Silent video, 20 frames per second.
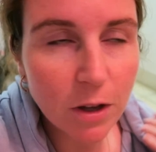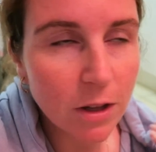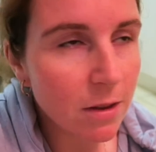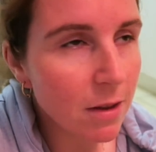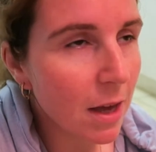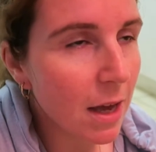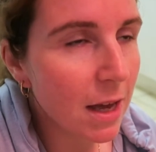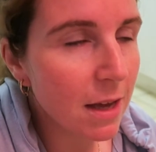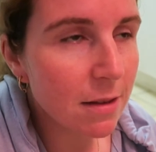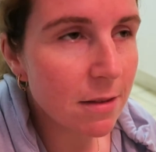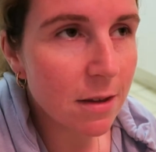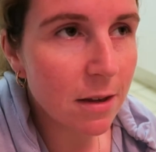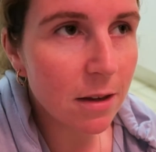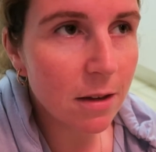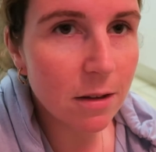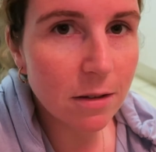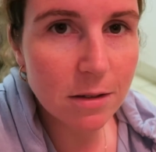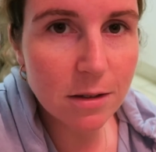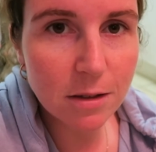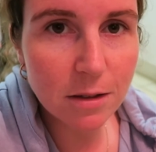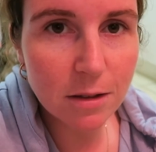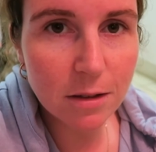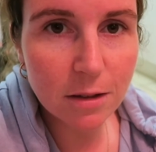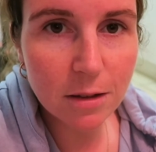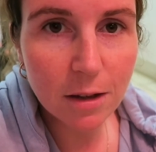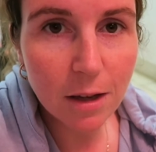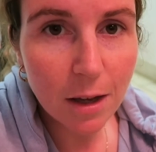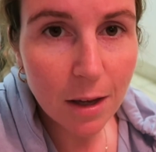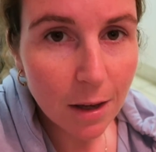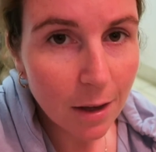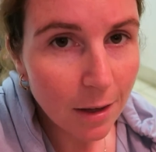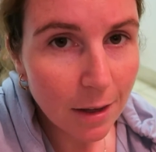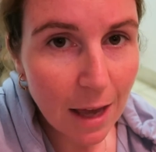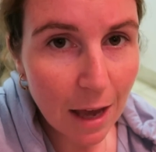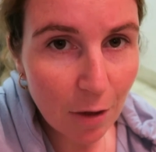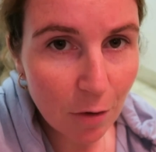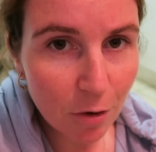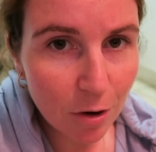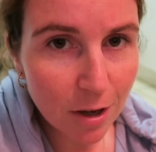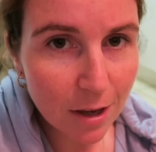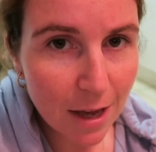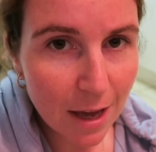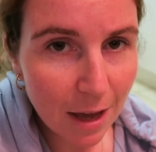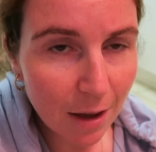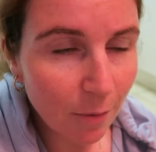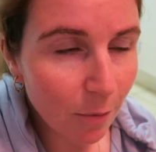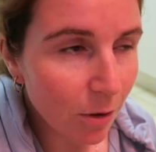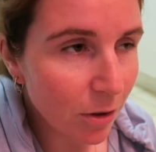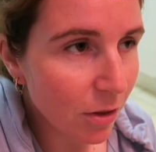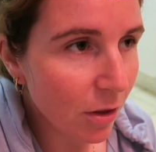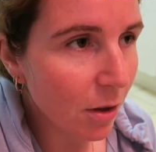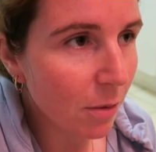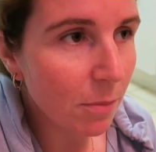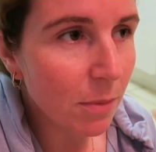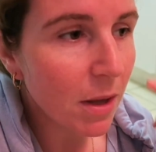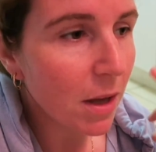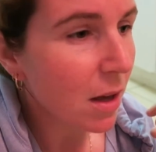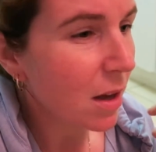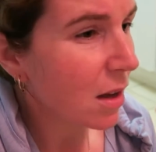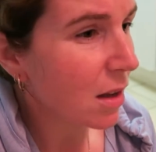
It's easier to calorie count with them.